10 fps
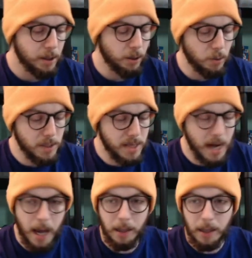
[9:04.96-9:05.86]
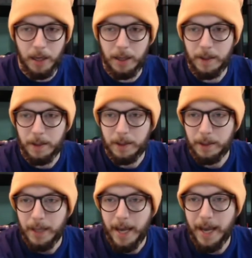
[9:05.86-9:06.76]
Lunala
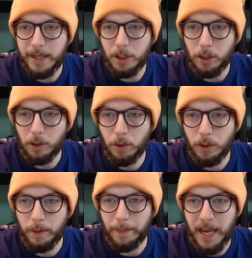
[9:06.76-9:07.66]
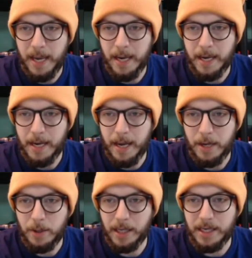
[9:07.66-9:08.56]
has Lunar Pain, and
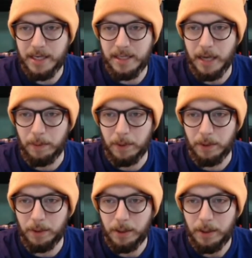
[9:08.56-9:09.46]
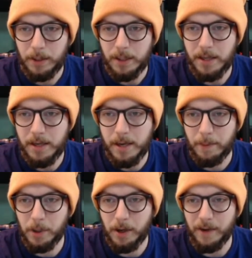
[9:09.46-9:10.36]
you get to double the
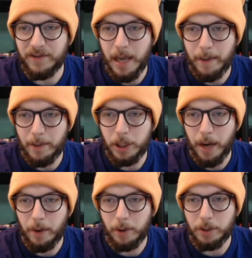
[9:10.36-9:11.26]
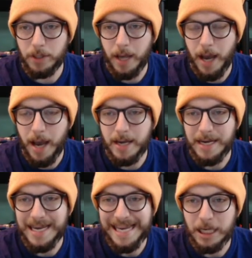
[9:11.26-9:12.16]
number of damage counters on
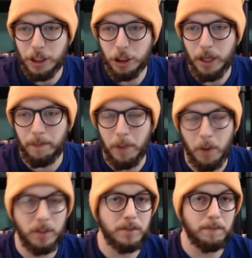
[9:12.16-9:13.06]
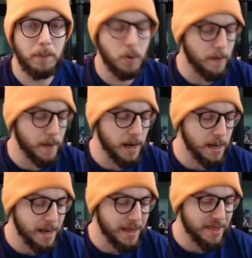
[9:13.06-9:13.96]
each opponent's Pokemon.
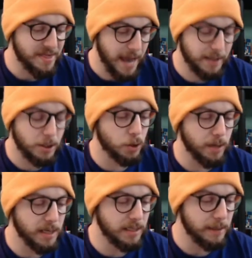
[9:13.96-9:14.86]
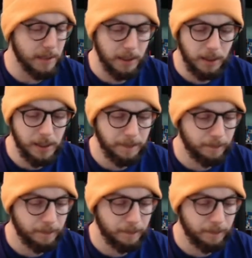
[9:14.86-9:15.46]
That's a crazy ability.